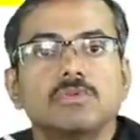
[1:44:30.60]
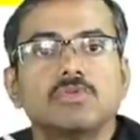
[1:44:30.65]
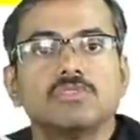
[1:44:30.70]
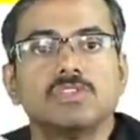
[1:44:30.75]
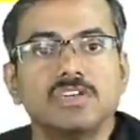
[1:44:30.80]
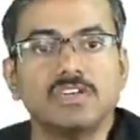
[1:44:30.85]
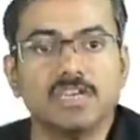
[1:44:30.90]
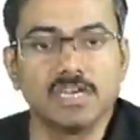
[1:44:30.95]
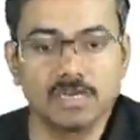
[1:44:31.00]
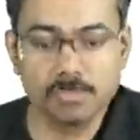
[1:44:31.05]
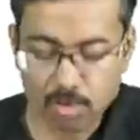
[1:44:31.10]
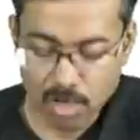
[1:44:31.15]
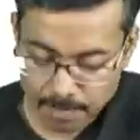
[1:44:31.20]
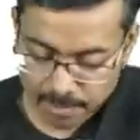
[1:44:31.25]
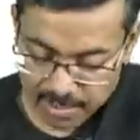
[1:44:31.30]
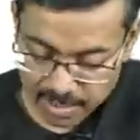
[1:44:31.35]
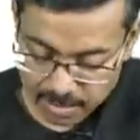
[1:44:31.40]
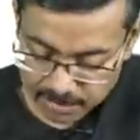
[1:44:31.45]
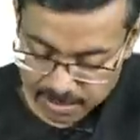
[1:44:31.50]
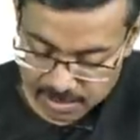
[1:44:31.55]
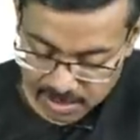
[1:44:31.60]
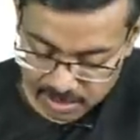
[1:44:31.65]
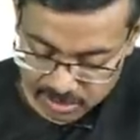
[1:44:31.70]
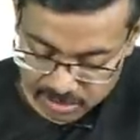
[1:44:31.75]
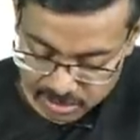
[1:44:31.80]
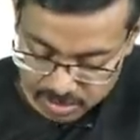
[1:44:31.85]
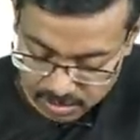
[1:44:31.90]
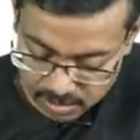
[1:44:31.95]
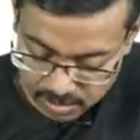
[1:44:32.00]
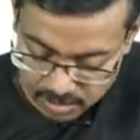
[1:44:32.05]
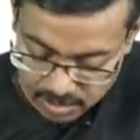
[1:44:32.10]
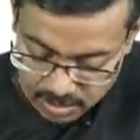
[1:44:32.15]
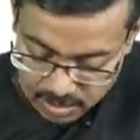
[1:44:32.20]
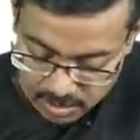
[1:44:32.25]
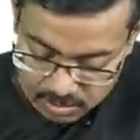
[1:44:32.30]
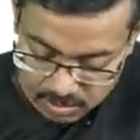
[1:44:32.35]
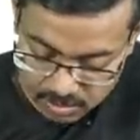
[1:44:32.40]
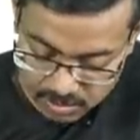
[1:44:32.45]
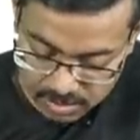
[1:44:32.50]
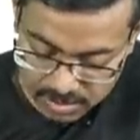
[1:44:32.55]
To the dermoepidermal junction.
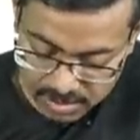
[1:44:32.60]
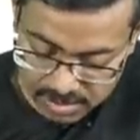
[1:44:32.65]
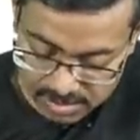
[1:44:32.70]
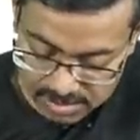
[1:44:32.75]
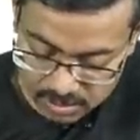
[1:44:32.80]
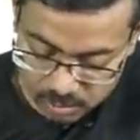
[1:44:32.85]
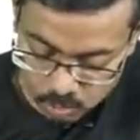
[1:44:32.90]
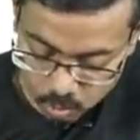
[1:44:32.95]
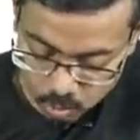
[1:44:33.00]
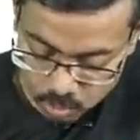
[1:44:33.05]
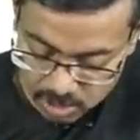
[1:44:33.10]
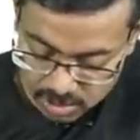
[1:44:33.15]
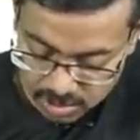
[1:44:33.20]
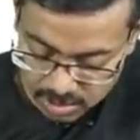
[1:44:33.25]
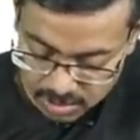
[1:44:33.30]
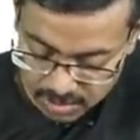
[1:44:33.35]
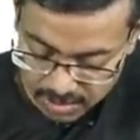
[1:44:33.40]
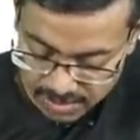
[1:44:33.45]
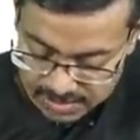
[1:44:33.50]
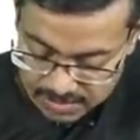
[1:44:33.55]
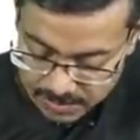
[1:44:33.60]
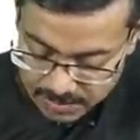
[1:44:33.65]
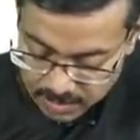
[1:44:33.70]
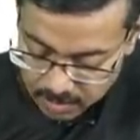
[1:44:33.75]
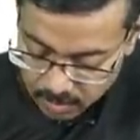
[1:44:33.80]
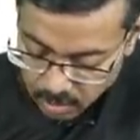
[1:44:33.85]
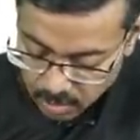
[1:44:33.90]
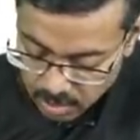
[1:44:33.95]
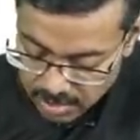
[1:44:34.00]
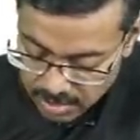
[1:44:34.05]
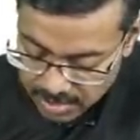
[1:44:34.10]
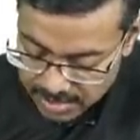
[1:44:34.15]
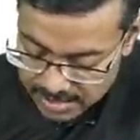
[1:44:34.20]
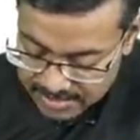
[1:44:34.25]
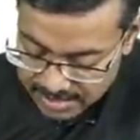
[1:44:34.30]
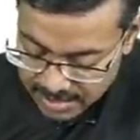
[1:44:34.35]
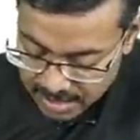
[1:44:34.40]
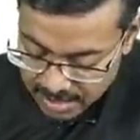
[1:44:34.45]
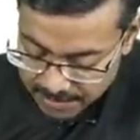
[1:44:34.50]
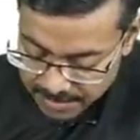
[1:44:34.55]
So this suture has been called
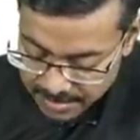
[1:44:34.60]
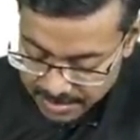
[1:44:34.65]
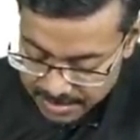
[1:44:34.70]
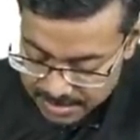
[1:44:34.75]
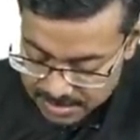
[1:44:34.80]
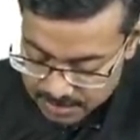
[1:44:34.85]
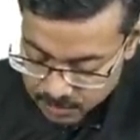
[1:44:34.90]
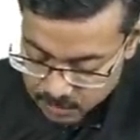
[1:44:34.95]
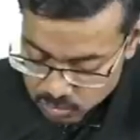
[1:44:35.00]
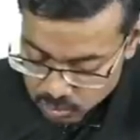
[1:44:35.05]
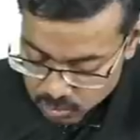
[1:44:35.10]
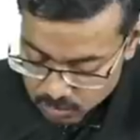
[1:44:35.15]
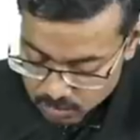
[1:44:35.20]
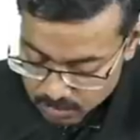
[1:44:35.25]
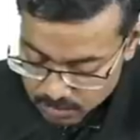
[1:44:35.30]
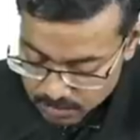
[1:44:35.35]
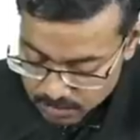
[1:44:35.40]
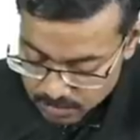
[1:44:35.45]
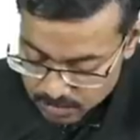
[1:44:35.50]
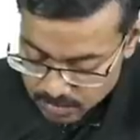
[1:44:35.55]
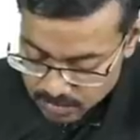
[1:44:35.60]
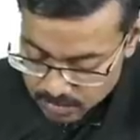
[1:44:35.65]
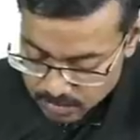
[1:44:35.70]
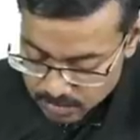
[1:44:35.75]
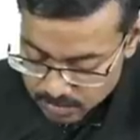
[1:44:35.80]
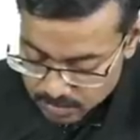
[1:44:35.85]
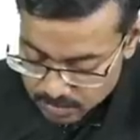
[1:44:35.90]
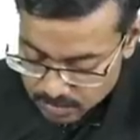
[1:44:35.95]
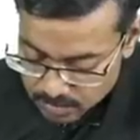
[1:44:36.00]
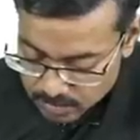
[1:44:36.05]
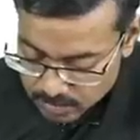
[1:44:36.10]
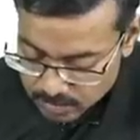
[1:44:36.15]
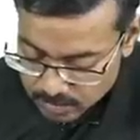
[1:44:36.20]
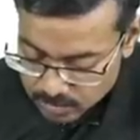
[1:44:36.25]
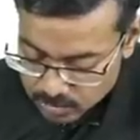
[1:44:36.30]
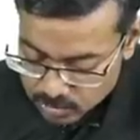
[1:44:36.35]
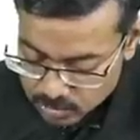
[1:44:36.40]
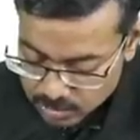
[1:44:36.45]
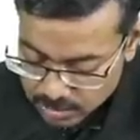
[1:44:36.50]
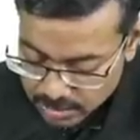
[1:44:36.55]
as hemidesmosome.
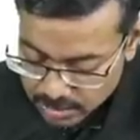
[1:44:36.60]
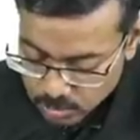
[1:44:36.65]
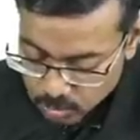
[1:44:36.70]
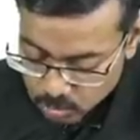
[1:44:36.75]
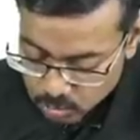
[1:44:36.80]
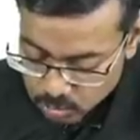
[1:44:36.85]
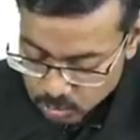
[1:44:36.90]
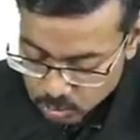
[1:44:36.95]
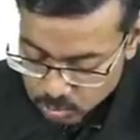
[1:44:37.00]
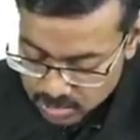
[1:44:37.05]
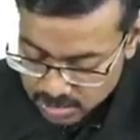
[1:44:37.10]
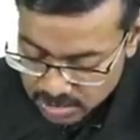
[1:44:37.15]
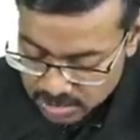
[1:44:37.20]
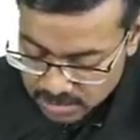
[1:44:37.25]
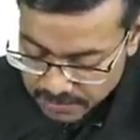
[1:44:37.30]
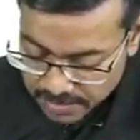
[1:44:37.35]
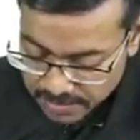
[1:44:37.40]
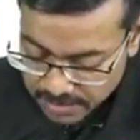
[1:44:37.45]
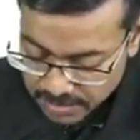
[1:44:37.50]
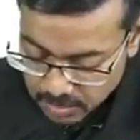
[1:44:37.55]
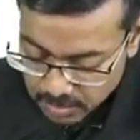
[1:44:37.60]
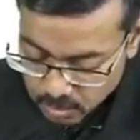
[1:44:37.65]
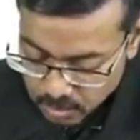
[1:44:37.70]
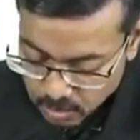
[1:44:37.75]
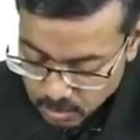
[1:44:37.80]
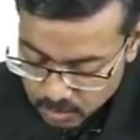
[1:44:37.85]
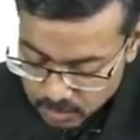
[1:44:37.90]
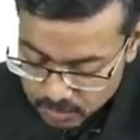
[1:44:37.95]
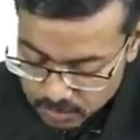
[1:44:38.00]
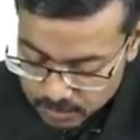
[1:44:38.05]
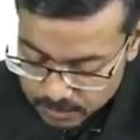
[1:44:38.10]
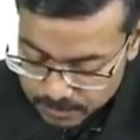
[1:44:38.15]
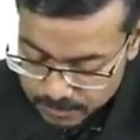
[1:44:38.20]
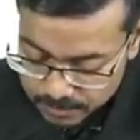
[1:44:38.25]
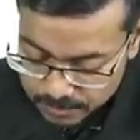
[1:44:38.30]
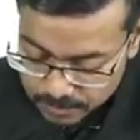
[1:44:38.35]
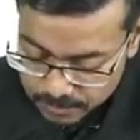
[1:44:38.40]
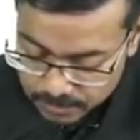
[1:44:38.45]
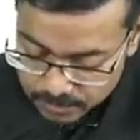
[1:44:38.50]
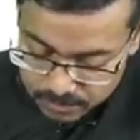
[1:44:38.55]
So there are two sutures we need to know.
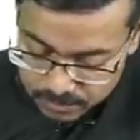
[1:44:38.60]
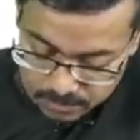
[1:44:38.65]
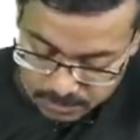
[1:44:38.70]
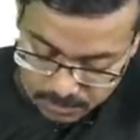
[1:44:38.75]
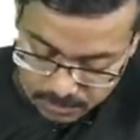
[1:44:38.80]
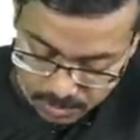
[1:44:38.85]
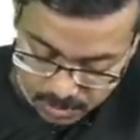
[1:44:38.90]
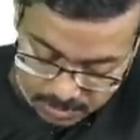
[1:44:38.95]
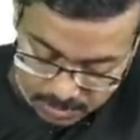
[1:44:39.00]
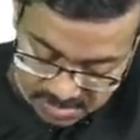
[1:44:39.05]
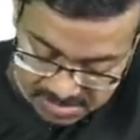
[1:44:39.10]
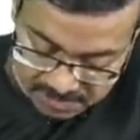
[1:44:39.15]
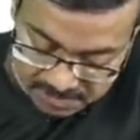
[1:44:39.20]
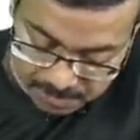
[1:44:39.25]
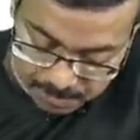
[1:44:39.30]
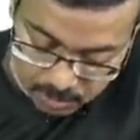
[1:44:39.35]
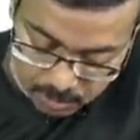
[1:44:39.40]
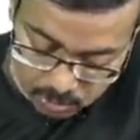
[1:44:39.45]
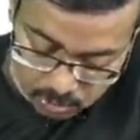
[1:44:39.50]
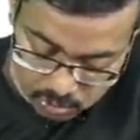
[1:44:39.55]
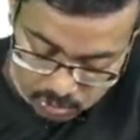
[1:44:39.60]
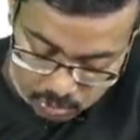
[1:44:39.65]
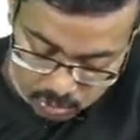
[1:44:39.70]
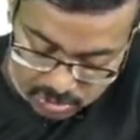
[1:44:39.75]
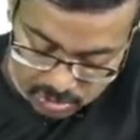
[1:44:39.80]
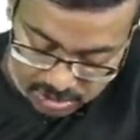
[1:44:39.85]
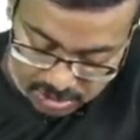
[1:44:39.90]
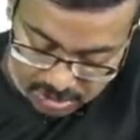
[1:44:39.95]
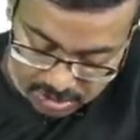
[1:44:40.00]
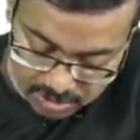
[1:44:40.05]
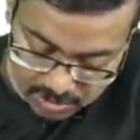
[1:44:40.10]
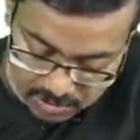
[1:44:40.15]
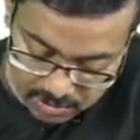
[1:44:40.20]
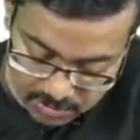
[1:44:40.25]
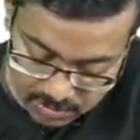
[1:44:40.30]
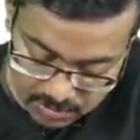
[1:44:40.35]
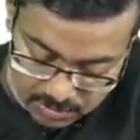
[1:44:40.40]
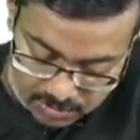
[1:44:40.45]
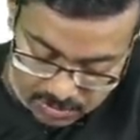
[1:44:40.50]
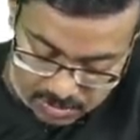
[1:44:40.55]
This blue suture
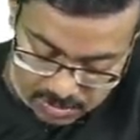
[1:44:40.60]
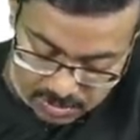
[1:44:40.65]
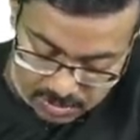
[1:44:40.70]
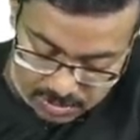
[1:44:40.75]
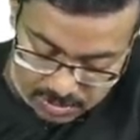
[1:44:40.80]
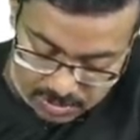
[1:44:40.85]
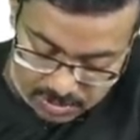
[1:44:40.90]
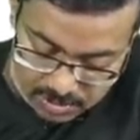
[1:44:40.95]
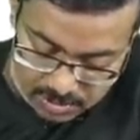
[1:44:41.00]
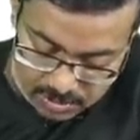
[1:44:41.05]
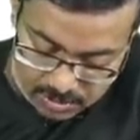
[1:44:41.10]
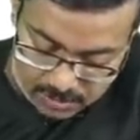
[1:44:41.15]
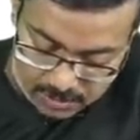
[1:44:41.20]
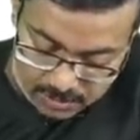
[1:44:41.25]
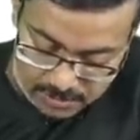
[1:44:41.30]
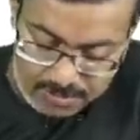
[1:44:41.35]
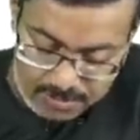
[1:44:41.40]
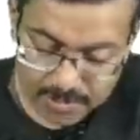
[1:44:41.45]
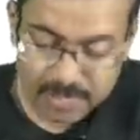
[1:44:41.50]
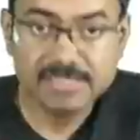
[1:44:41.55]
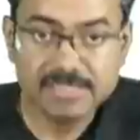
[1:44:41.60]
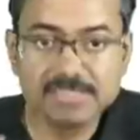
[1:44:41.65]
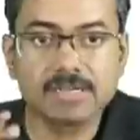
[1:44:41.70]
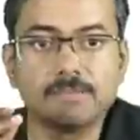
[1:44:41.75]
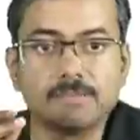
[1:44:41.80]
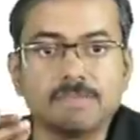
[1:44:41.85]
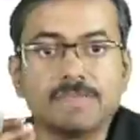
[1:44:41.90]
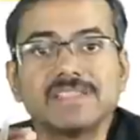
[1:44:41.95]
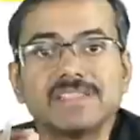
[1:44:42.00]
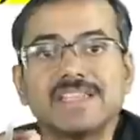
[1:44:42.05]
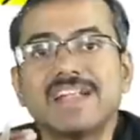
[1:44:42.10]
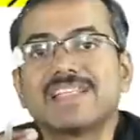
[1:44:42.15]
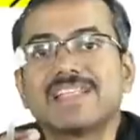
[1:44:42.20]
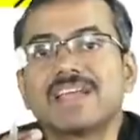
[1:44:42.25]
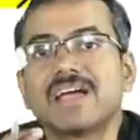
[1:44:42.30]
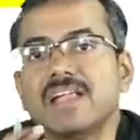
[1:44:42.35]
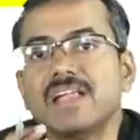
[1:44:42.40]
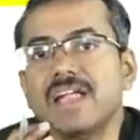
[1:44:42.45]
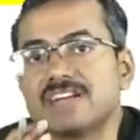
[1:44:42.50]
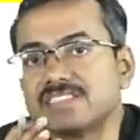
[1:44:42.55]
is something that
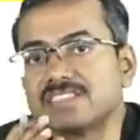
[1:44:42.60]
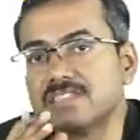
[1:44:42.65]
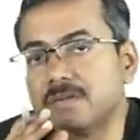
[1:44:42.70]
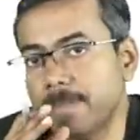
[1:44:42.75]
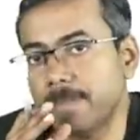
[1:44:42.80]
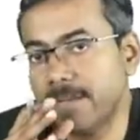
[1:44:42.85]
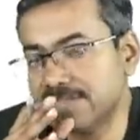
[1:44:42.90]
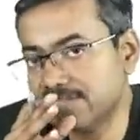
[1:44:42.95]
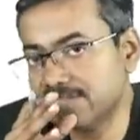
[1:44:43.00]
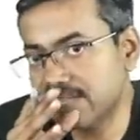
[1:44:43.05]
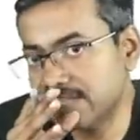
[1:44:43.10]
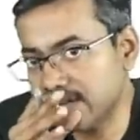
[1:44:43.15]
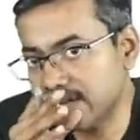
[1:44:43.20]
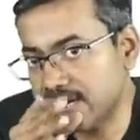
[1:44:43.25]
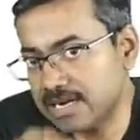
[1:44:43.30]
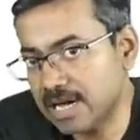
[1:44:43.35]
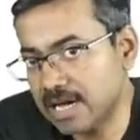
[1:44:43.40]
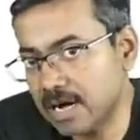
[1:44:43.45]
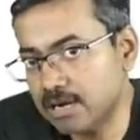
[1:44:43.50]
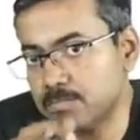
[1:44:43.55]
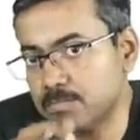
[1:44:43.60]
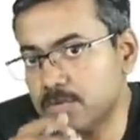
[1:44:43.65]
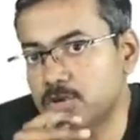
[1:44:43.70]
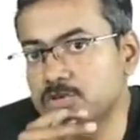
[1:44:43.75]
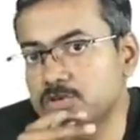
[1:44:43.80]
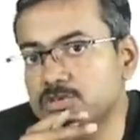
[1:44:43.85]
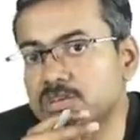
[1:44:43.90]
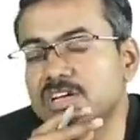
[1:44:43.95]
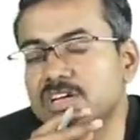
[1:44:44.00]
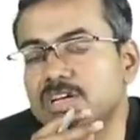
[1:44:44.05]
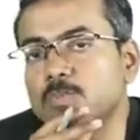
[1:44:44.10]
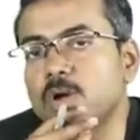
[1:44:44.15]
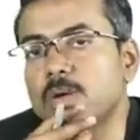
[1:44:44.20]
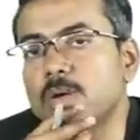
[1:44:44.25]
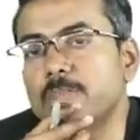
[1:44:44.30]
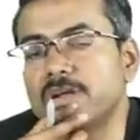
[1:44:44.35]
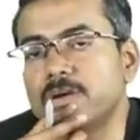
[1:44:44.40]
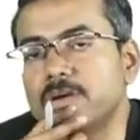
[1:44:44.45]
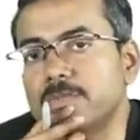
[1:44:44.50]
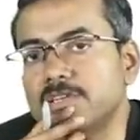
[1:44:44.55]
connects the basal cell down below to the
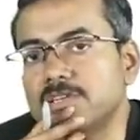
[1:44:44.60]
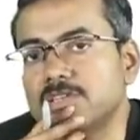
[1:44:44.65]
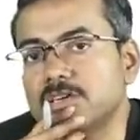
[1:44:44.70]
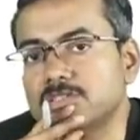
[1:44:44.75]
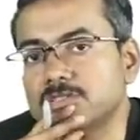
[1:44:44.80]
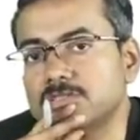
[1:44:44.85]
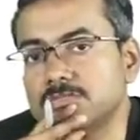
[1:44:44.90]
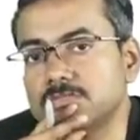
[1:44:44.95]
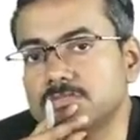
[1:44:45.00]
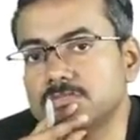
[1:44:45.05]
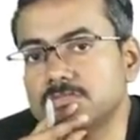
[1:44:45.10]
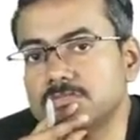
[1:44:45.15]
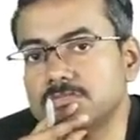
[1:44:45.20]
dermoepidermal junction.